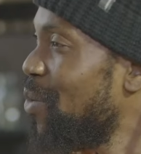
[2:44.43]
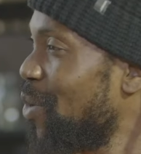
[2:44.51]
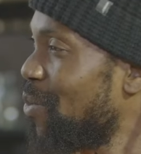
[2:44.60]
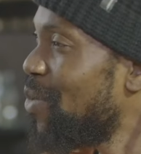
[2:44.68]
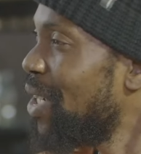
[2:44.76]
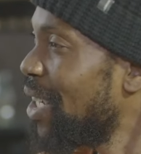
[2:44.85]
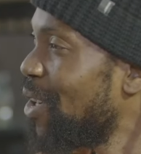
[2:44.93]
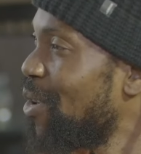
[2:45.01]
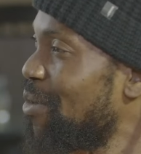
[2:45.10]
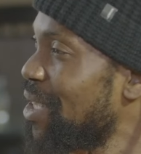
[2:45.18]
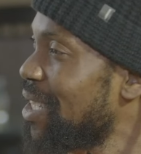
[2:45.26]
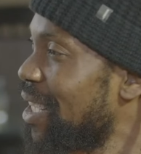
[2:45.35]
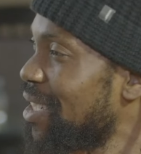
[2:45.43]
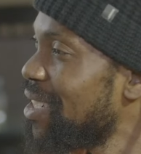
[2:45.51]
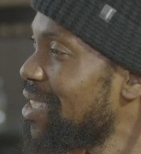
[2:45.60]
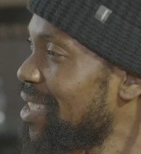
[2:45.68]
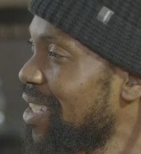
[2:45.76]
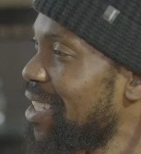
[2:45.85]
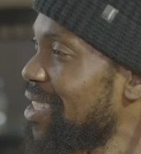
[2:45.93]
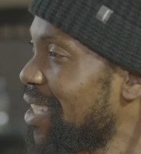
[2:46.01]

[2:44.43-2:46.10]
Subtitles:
people bring conversations and they